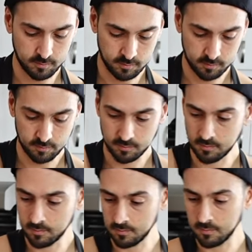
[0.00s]

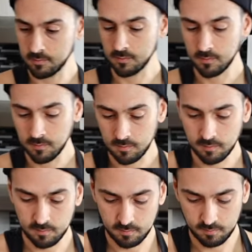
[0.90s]

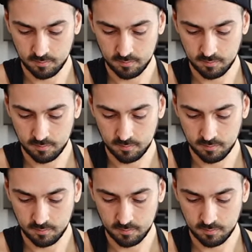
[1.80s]
[no speech]